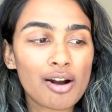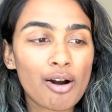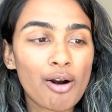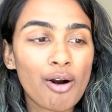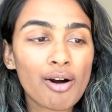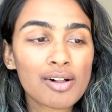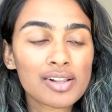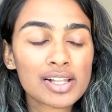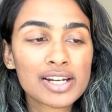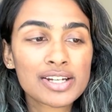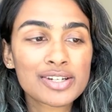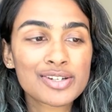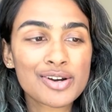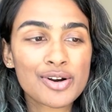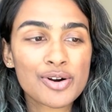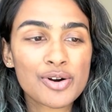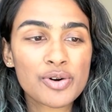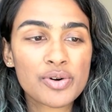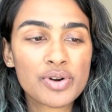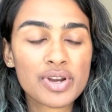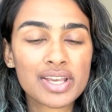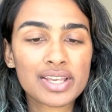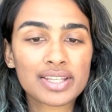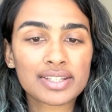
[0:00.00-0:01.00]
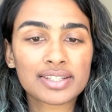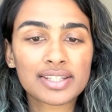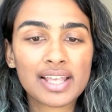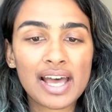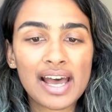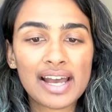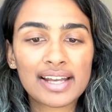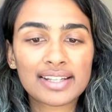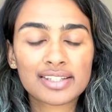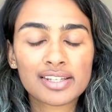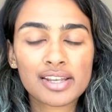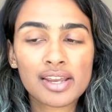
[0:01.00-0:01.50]
All I know is
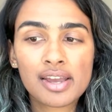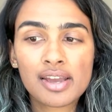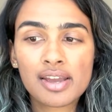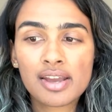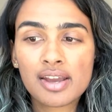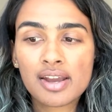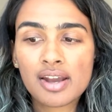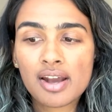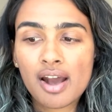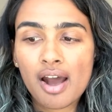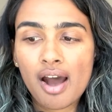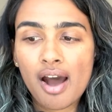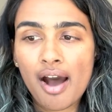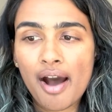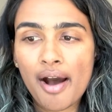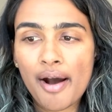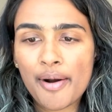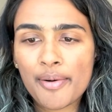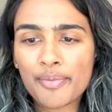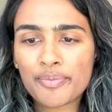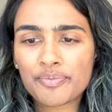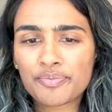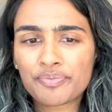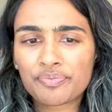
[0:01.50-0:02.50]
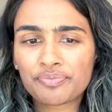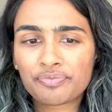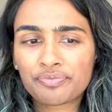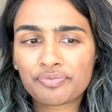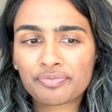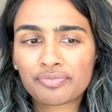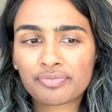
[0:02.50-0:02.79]
that I'm